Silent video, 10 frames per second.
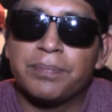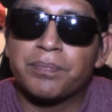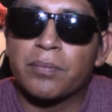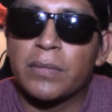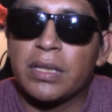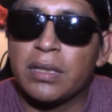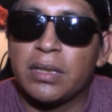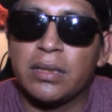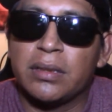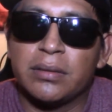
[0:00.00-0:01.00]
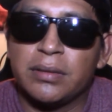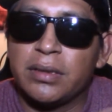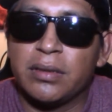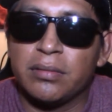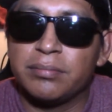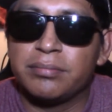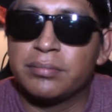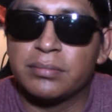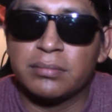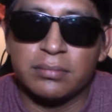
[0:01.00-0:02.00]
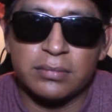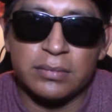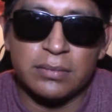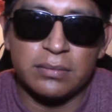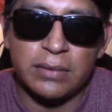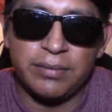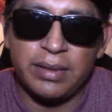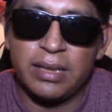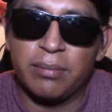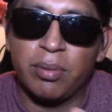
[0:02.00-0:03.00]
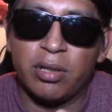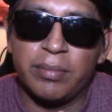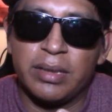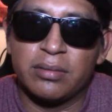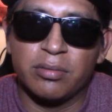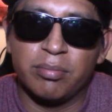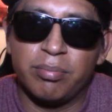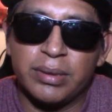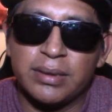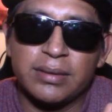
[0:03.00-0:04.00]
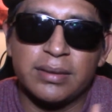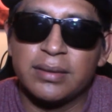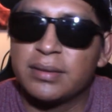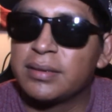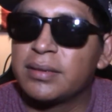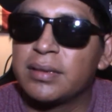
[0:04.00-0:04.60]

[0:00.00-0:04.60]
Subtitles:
You know, if you get apartments or businesses,